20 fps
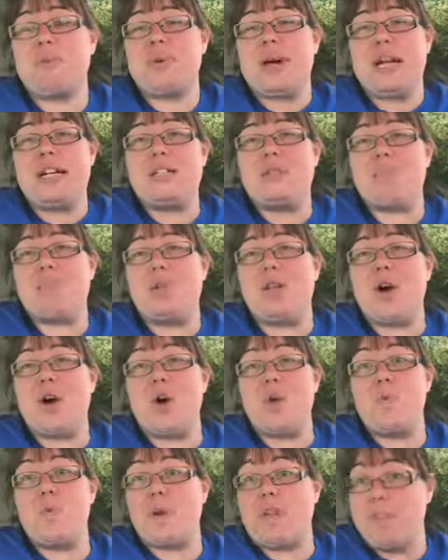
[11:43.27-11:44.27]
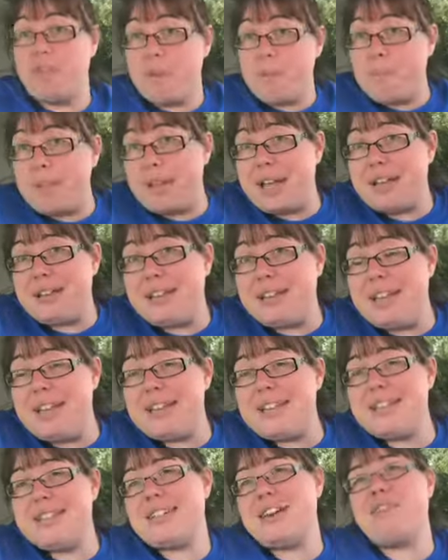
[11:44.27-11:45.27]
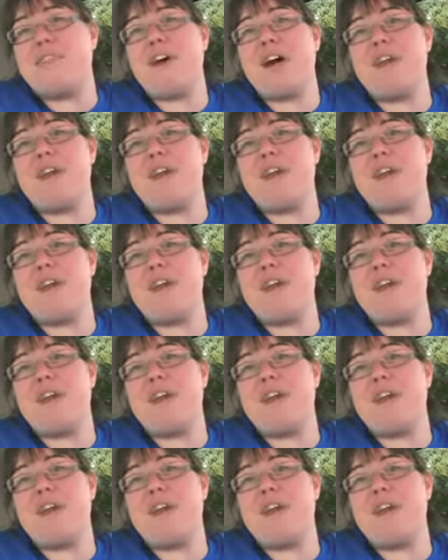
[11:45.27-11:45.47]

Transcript: box below with the playlist of